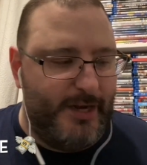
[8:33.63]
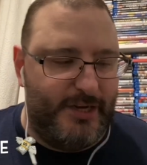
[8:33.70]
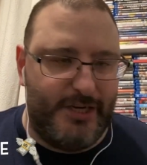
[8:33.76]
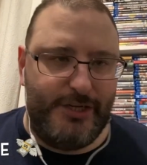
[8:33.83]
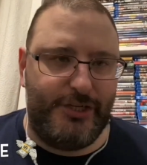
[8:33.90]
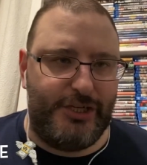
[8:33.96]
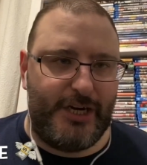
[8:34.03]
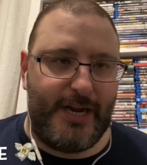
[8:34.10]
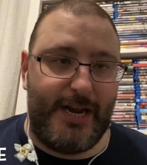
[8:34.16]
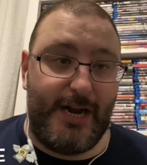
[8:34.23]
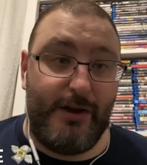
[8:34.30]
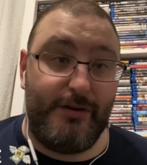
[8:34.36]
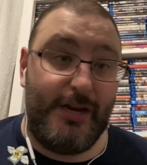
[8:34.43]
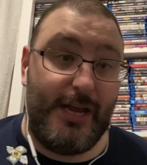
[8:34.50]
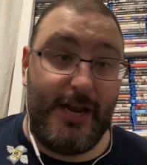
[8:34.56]
Didn't check it
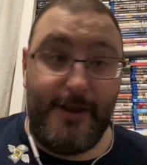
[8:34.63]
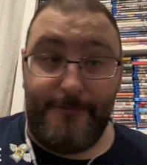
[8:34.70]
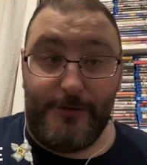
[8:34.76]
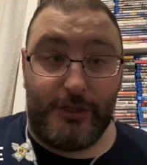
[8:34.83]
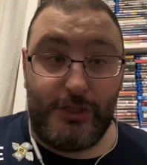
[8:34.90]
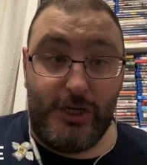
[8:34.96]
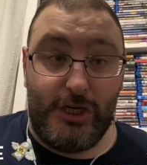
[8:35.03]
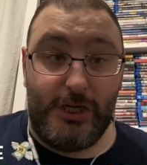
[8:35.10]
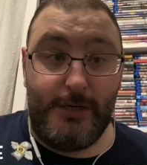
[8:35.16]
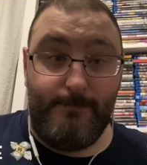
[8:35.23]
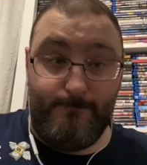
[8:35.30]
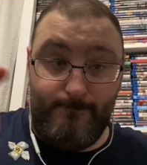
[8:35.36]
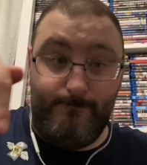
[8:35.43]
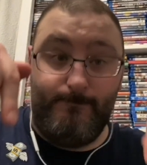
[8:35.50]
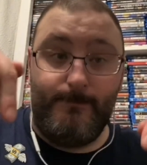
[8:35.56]
out yet. If it's good,
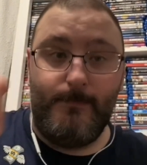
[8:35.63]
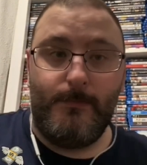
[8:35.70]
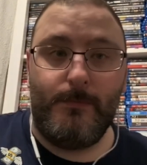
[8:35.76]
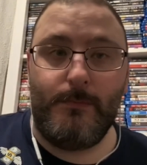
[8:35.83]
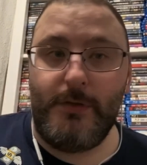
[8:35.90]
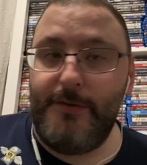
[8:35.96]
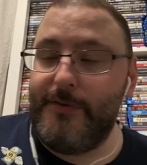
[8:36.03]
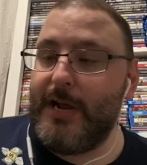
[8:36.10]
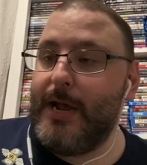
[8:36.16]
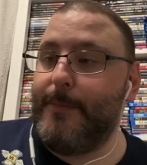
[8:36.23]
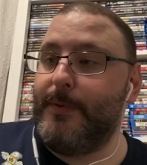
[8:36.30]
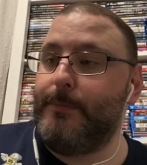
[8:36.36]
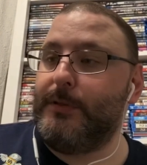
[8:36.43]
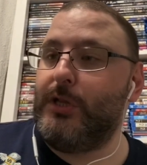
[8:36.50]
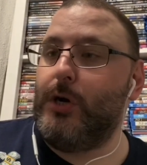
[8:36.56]
leave a
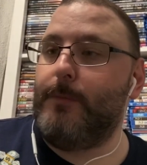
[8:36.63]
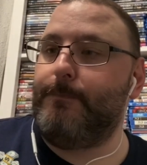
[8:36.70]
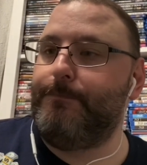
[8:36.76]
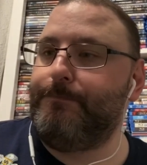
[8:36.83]
comment below.